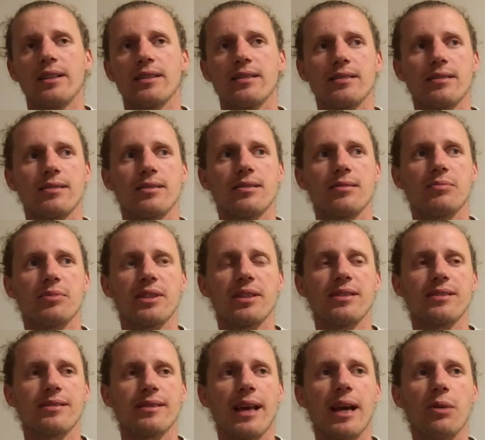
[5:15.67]

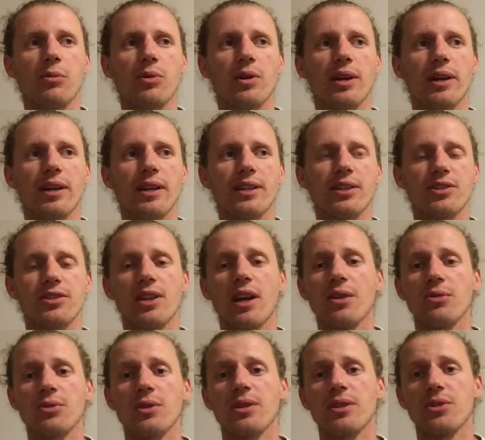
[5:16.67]
because that way you're
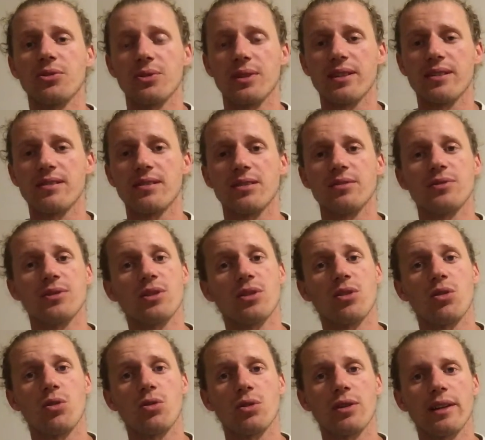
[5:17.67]
not running a risk of your
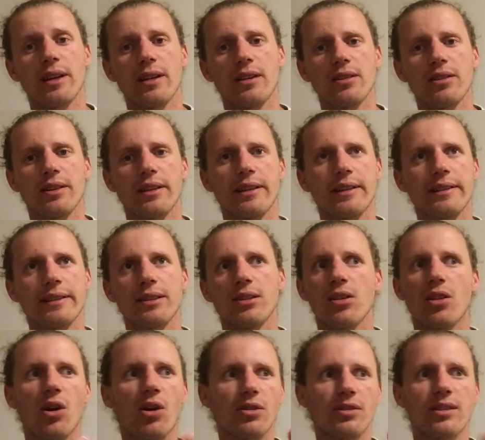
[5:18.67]
chlorinator getting
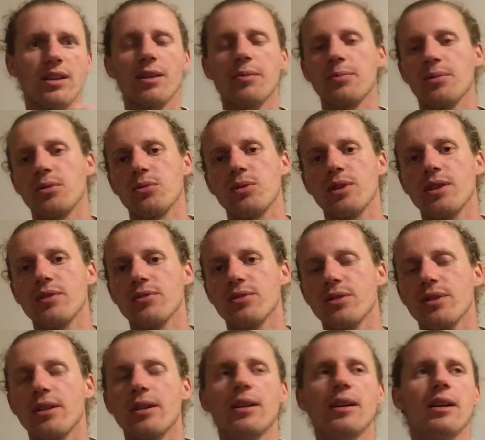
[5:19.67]
clogged up or
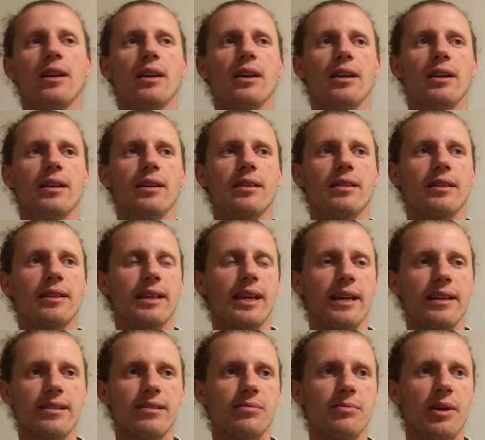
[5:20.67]
whatever the
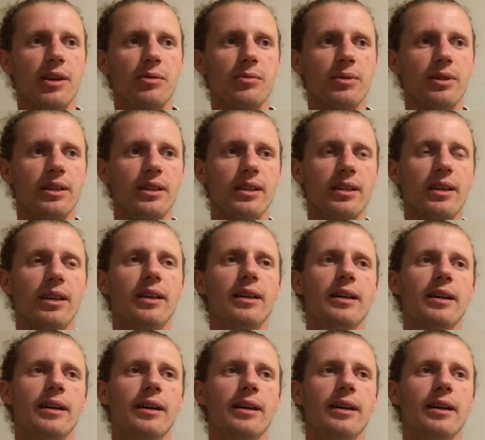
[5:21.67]
case may be.